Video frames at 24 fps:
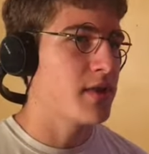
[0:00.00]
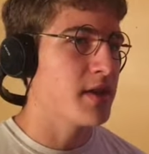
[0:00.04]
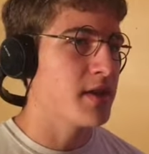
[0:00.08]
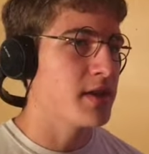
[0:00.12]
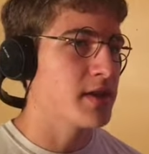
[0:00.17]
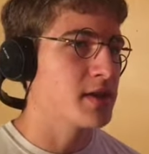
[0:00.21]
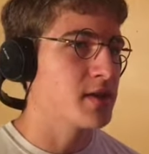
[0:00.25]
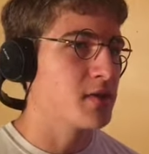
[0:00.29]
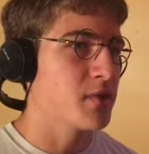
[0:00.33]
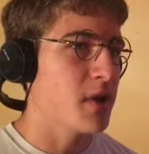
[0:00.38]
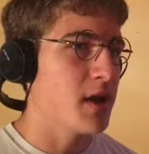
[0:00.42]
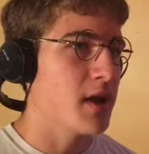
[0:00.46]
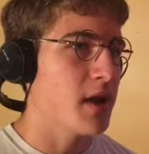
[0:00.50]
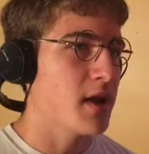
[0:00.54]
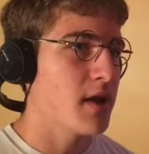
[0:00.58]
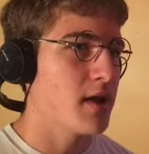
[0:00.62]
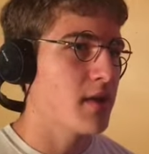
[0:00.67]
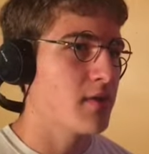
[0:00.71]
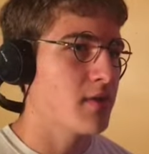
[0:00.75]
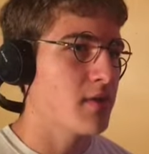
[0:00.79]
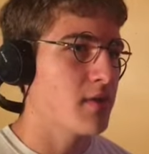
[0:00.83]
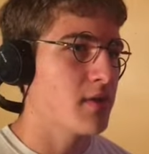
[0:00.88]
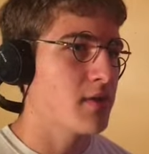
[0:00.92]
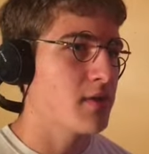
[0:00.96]
the square
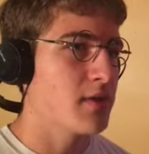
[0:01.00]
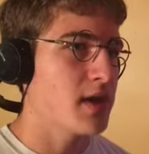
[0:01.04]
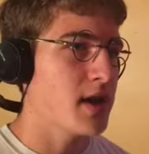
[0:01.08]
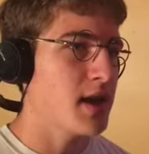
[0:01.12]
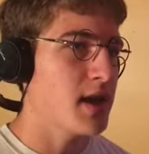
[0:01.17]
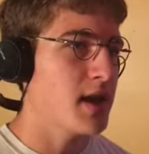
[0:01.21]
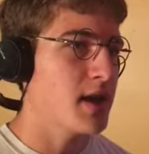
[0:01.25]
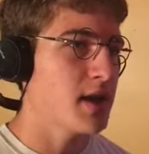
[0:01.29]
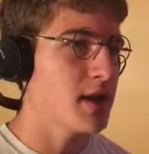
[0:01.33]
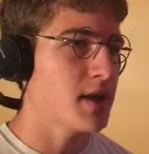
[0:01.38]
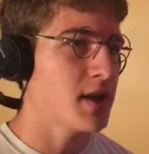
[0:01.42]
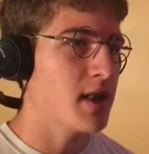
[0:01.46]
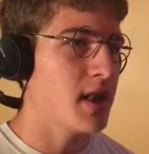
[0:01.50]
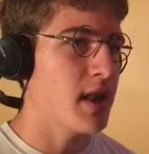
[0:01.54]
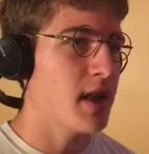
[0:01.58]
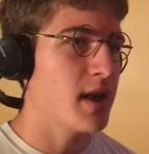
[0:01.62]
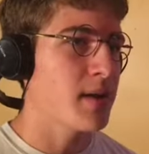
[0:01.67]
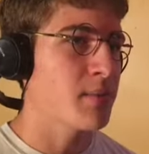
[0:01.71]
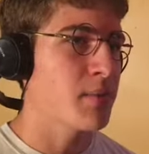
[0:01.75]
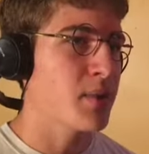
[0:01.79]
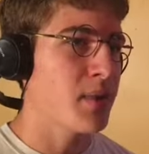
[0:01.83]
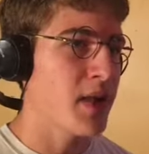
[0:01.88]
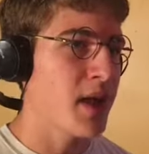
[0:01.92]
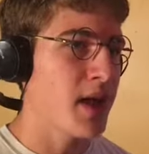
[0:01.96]
root.
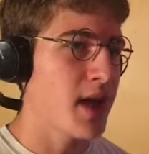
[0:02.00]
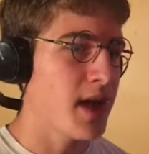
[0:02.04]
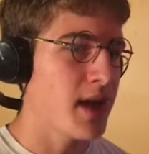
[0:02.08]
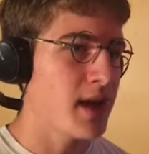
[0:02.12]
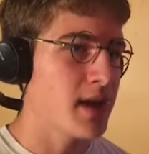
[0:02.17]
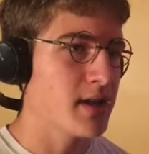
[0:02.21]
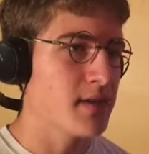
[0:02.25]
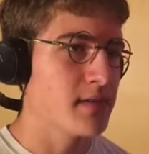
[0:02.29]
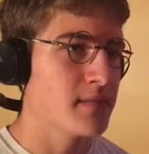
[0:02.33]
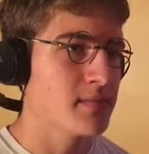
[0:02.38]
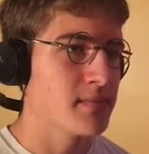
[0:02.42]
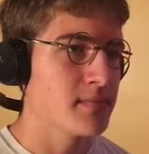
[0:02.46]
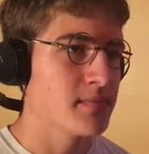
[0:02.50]
Incline plane.